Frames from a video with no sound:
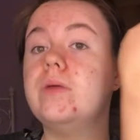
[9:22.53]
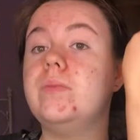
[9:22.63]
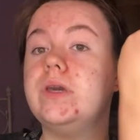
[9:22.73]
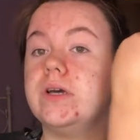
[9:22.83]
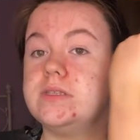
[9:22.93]

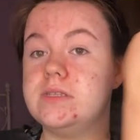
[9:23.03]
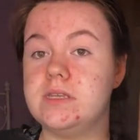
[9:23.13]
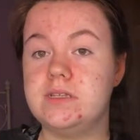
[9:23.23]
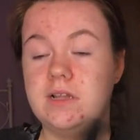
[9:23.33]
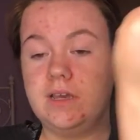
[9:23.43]
Because
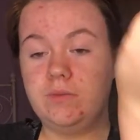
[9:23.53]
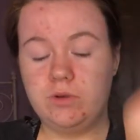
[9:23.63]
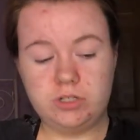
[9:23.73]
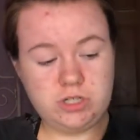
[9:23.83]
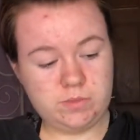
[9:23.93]
this light
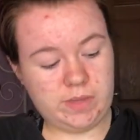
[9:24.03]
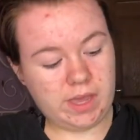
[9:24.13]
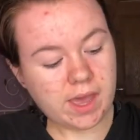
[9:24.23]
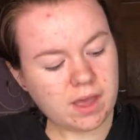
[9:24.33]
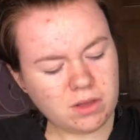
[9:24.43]
washes me
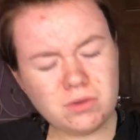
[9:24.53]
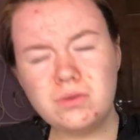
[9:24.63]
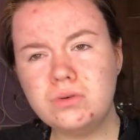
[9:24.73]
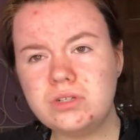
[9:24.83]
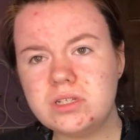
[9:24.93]

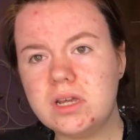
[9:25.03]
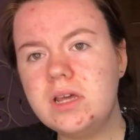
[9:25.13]
out.